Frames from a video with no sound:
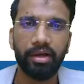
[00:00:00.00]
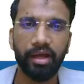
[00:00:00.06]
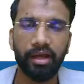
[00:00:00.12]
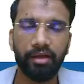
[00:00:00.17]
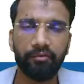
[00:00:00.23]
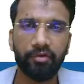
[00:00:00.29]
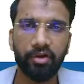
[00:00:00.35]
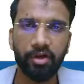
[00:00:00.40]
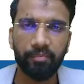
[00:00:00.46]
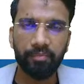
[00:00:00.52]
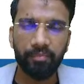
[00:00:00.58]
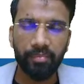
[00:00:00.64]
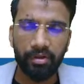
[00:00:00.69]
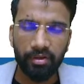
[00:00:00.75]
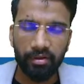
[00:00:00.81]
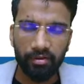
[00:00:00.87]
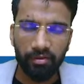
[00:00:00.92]

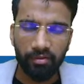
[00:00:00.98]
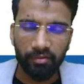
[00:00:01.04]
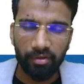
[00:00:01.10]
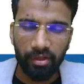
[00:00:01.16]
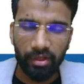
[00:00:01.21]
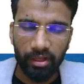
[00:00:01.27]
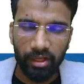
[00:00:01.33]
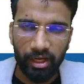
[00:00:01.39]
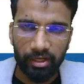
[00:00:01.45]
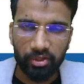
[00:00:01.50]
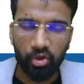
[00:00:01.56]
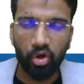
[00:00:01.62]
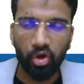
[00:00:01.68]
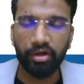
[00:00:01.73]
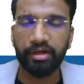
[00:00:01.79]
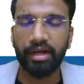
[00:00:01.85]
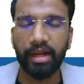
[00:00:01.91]
diaphragm
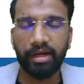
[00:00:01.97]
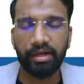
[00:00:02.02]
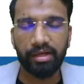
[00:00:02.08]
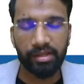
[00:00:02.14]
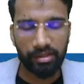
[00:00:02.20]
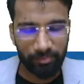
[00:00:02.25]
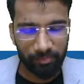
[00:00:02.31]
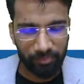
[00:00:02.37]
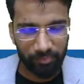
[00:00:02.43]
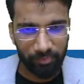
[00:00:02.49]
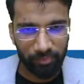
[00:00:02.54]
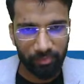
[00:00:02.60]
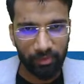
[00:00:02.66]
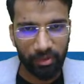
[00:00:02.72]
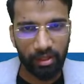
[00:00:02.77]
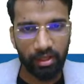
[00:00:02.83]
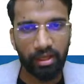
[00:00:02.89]
it contracts,
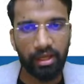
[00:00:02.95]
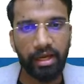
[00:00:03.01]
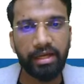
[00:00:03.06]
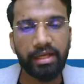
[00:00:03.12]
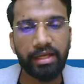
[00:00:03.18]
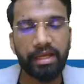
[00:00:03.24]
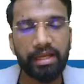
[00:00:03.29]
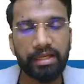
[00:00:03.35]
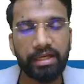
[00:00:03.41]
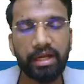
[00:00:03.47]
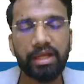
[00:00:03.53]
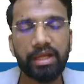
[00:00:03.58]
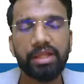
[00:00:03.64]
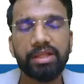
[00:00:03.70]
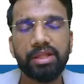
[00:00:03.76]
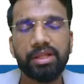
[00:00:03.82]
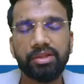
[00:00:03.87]
okay, it
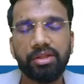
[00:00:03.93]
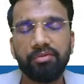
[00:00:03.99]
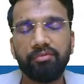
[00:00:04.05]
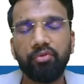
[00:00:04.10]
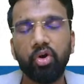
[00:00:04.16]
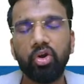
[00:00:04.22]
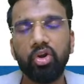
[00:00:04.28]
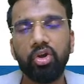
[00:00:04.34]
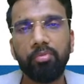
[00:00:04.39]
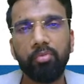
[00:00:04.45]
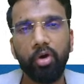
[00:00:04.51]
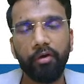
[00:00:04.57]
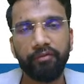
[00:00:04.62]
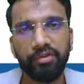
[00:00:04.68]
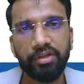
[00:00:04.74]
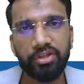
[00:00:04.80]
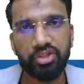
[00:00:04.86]
increases the volume
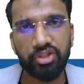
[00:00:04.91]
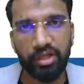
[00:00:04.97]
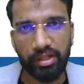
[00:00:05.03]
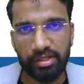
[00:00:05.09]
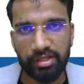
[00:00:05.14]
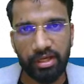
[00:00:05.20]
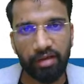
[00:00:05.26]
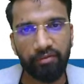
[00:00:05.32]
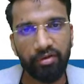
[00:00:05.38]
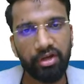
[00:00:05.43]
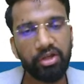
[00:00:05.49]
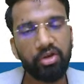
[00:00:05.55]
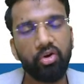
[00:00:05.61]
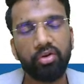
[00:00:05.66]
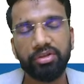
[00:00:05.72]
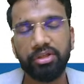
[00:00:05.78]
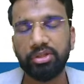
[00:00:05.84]
of the chest
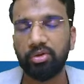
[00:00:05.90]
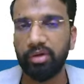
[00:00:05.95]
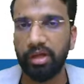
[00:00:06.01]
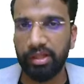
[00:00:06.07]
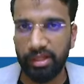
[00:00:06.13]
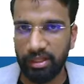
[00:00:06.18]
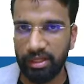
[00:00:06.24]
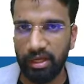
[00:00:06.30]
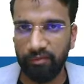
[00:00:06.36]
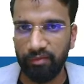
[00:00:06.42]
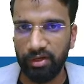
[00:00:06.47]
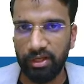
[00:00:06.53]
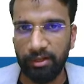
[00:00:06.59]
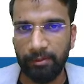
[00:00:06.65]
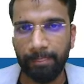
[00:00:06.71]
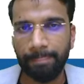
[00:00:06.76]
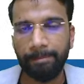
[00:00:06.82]
cavity or the thoracic
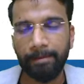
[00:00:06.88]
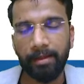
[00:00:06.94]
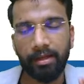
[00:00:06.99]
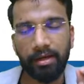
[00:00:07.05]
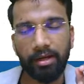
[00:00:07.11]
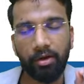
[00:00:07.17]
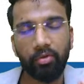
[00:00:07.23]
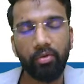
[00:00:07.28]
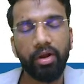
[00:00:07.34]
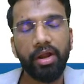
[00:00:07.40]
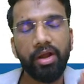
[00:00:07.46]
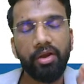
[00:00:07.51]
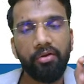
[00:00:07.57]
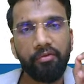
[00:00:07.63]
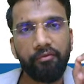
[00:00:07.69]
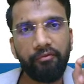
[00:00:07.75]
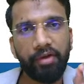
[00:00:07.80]
cavity. Now
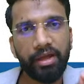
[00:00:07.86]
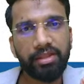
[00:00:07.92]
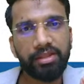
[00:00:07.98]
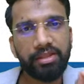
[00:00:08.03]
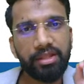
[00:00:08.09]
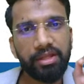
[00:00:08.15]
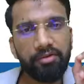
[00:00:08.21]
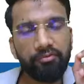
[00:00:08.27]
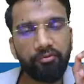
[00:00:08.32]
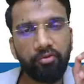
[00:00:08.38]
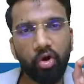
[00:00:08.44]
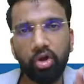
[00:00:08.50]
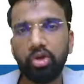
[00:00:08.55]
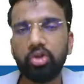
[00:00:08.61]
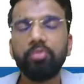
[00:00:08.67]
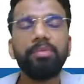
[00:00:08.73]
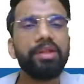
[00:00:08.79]
when the
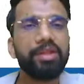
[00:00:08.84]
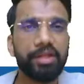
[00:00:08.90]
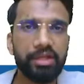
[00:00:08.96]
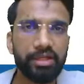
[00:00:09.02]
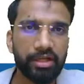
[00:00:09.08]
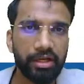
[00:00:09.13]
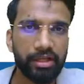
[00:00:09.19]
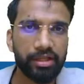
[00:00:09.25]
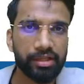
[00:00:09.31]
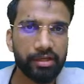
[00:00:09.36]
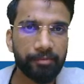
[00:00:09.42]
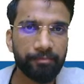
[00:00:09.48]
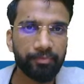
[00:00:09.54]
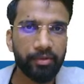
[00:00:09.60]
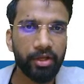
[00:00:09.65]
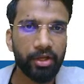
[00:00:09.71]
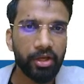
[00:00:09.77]
volume is increased,